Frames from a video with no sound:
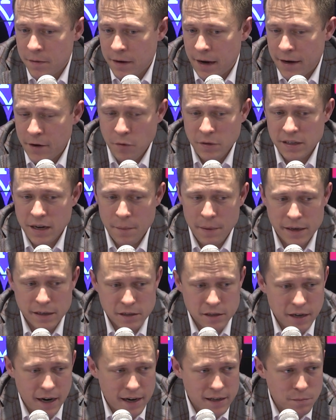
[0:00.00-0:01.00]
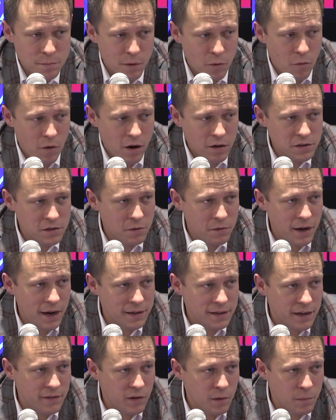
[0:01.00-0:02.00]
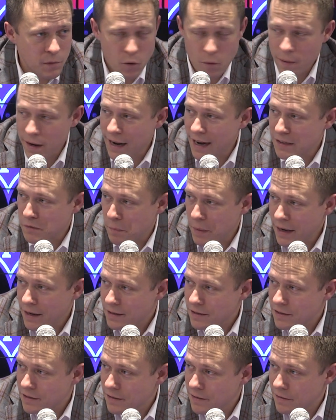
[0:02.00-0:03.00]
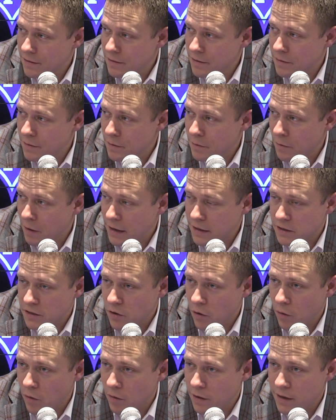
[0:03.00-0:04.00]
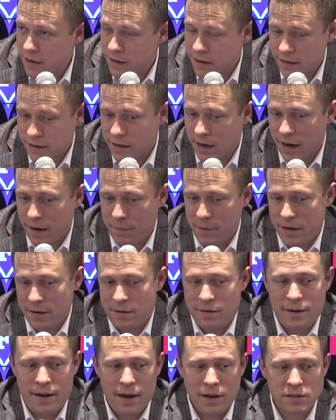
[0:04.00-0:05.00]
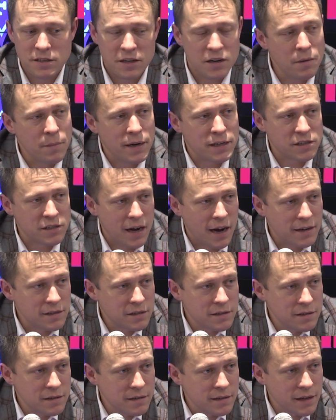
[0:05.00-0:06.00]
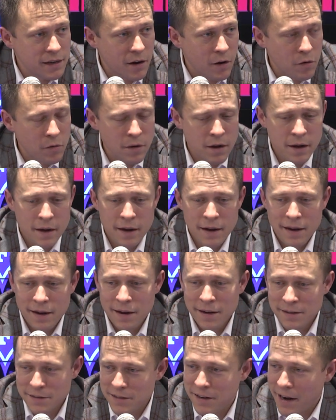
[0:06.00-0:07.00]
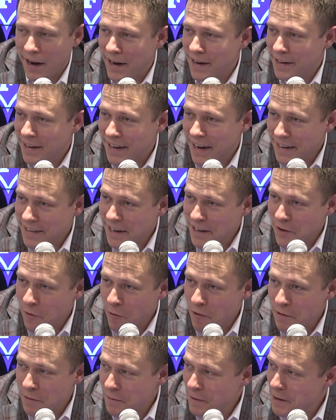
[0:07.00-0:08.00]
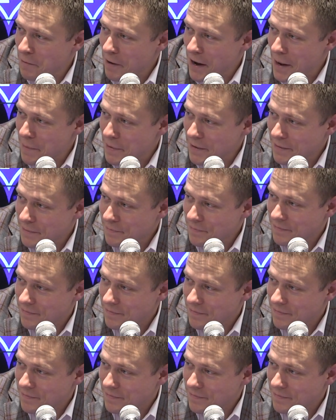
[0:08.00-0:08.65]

I know he's not making shots, but we're also not giving him normalized minutes, right? So he's not I mean, how's he going to make shots, you know? Tonight, he got that corner three. What happened?